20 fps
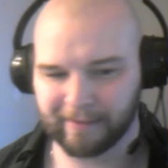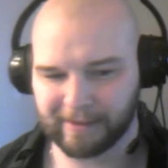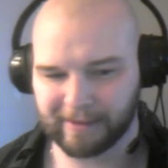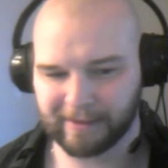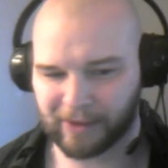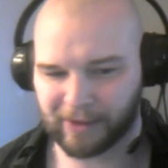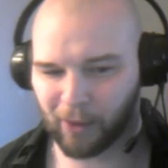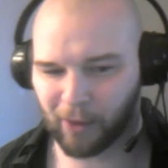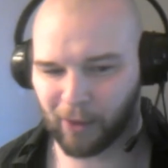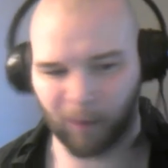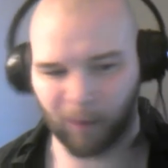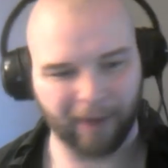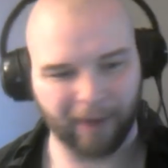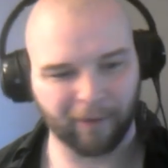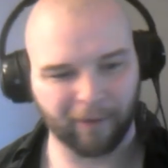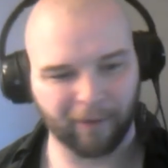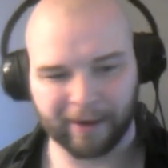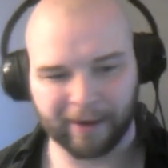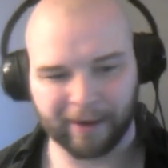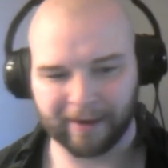It's a great
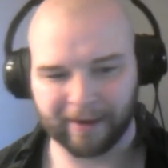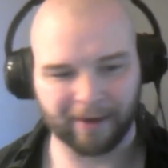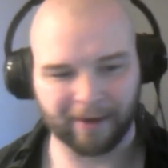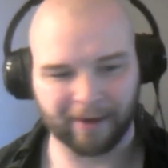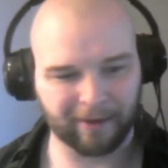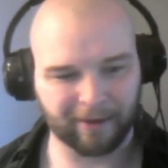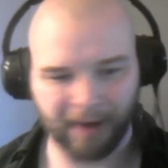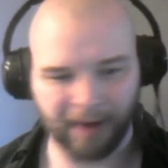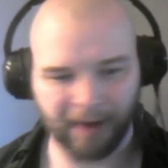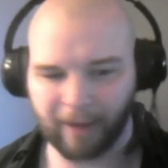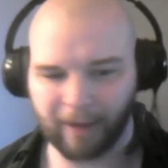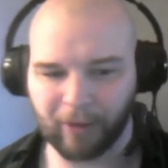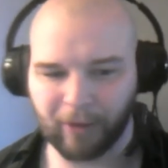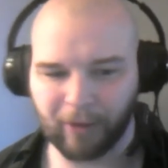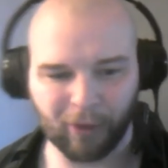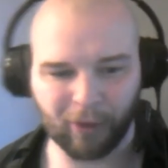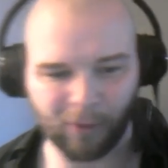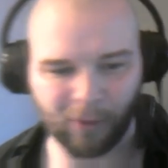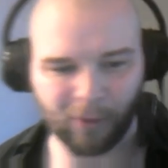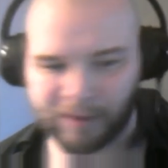rookie year. I'm
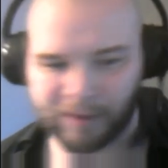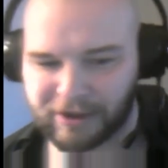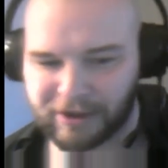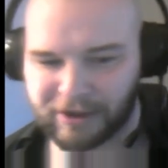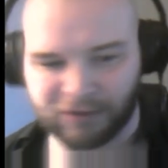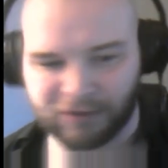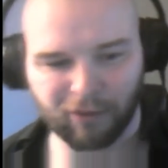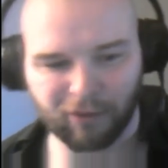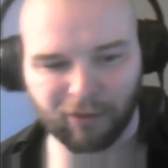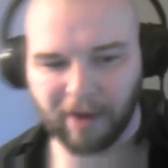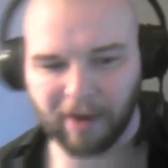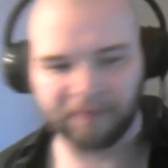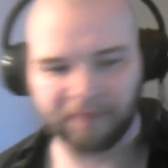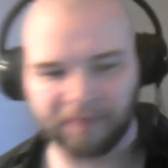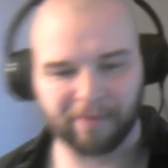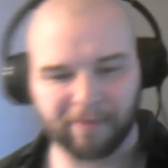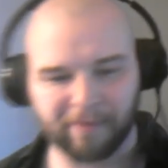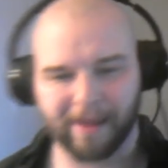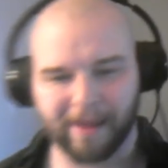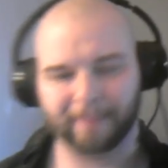cool with just running
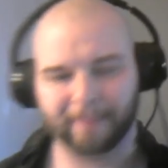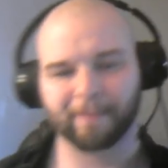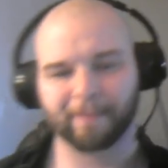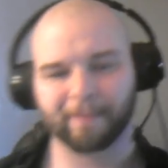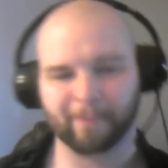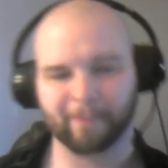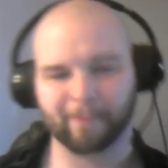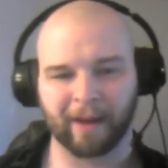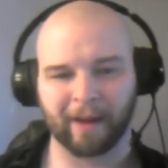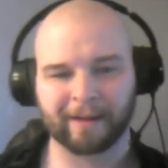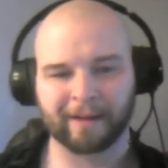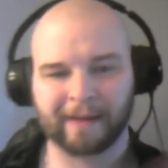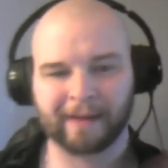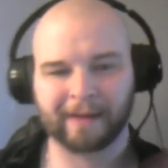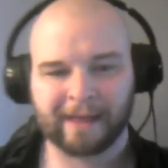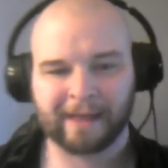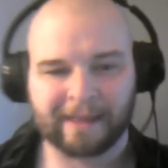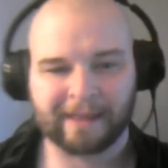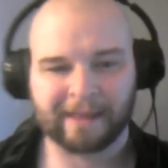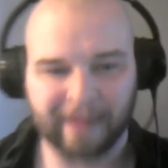from it. But
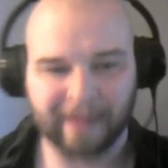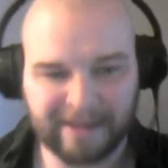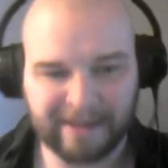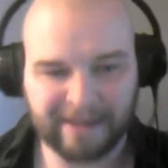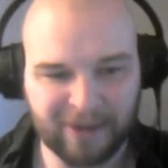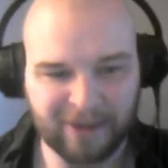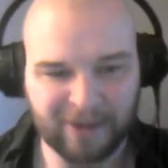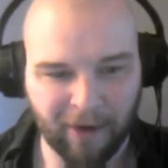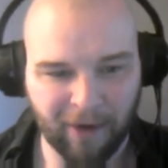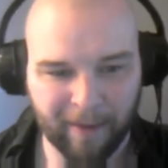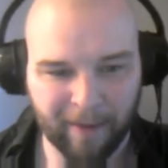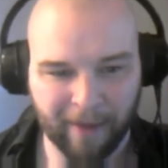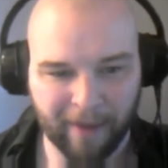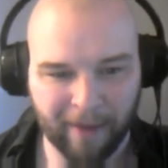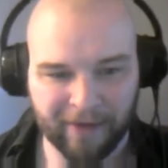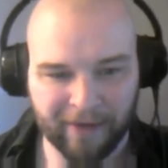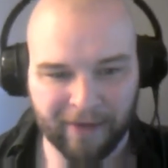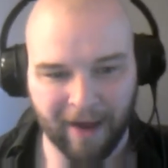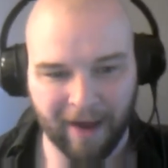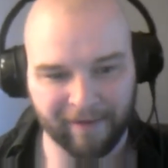let's talk about
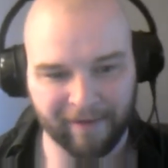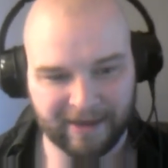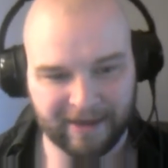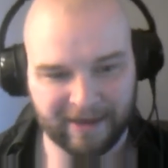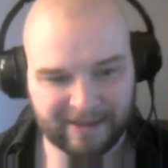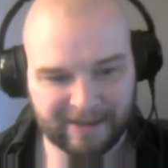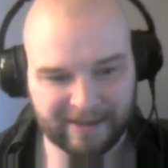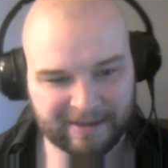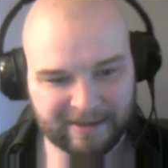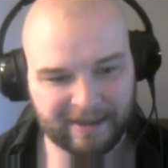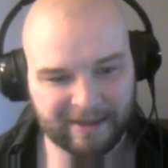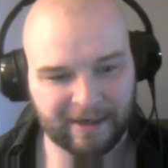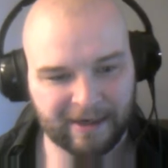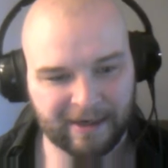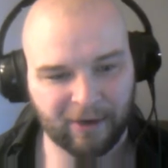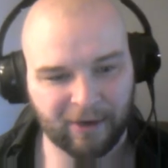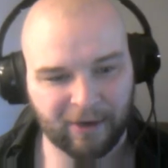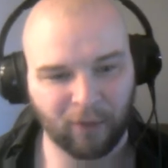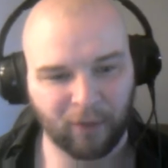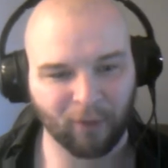the obvious.
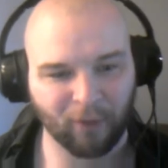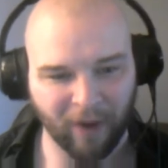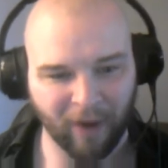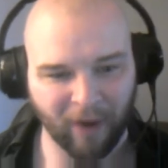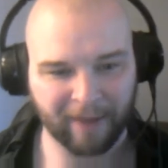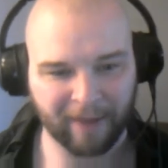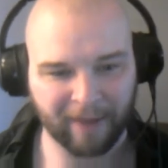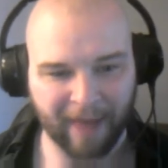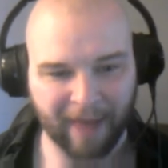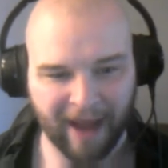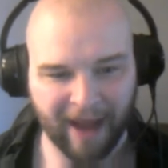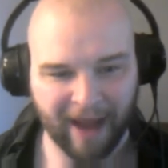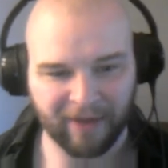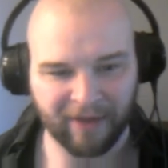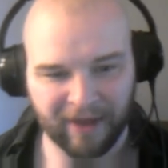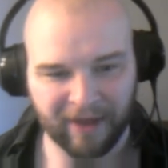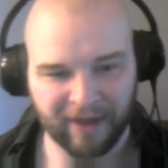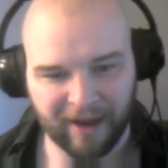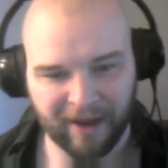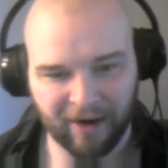Running back of
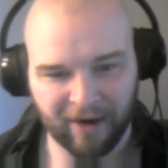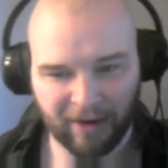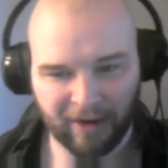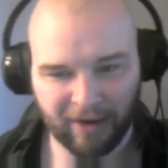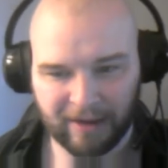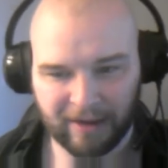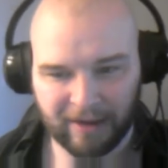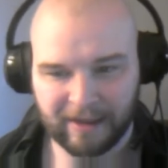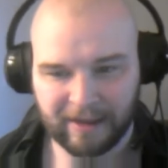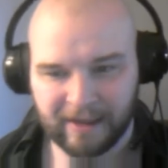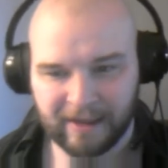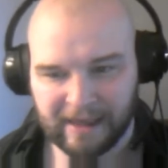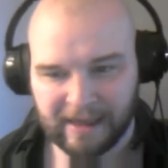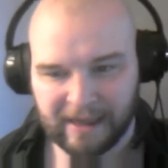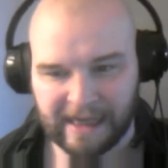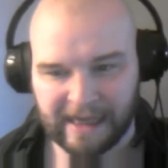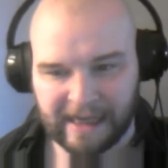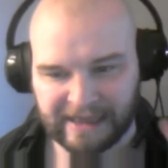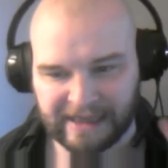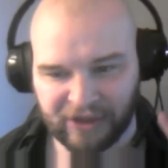the year
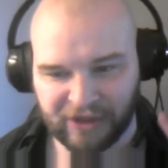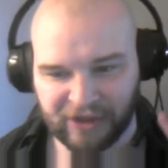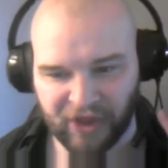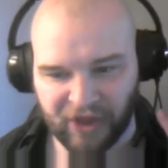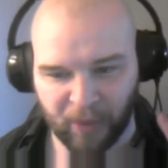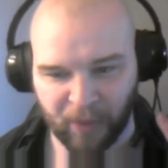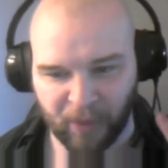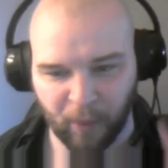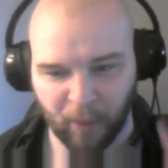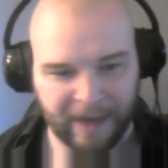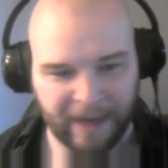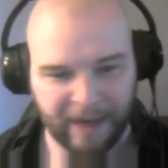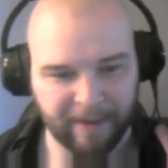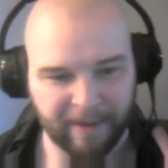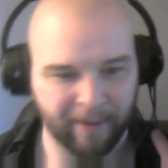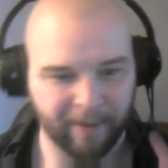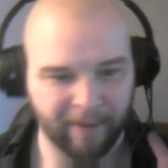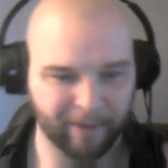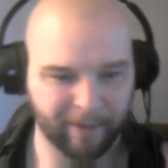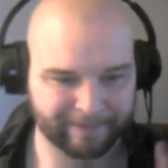is for 3
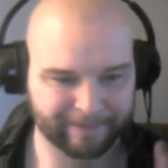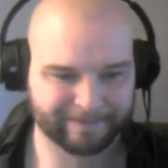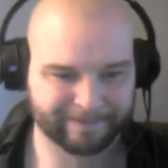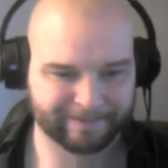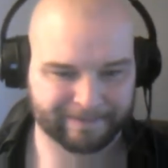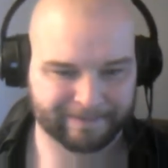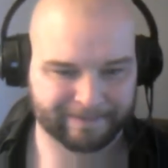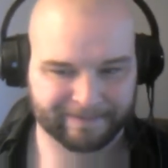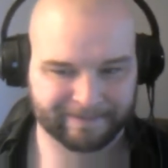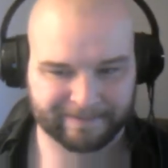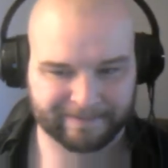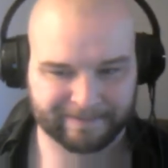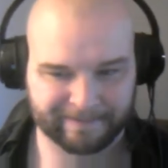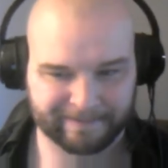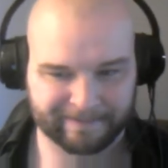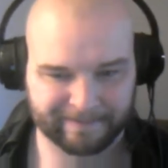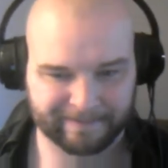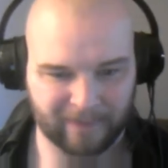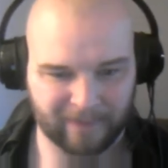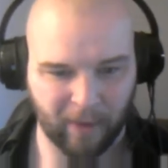people.
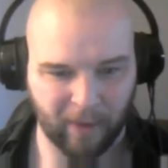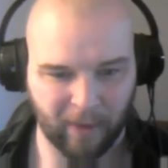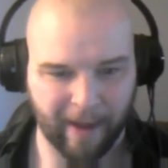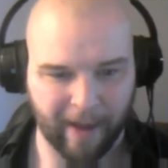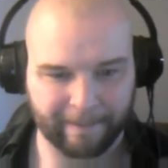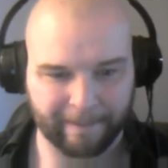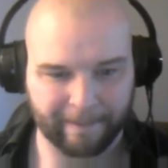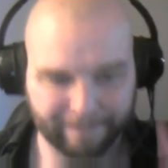Okay?